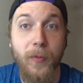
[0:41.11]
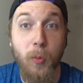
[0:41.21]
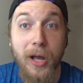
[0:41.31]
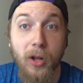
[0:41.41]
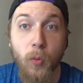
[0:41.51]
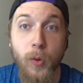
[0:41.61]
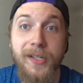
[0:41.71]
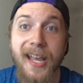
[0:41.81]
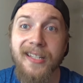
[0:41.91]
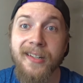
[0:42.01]
Well,
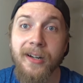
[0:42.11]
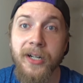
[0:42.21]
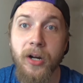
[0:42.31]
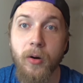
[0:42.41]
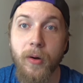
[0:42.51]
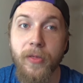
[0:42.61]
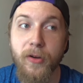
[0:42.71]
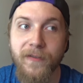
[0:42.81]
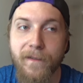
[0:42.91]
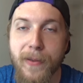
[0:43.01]
worst case scenario,
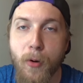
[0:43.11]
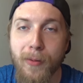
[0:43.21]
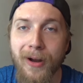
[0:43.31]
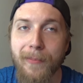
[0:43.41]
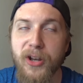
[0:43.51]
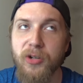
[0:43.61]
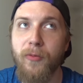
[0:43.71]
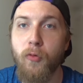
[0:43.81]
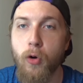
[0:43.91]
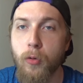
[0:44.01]
those 50 Pokemon I mentioned
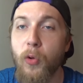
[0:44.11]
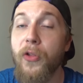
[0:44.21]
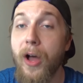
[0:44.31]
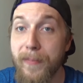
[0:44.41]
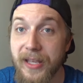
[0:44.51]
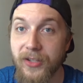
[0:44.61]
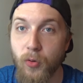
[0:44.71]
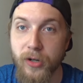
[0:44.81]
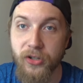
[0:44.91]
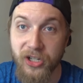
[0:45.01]
before will not be in
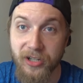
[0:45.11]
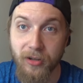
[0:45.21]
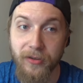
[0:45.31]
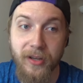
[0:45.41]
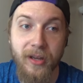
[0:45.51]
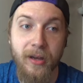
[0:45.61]
Sword and Shield.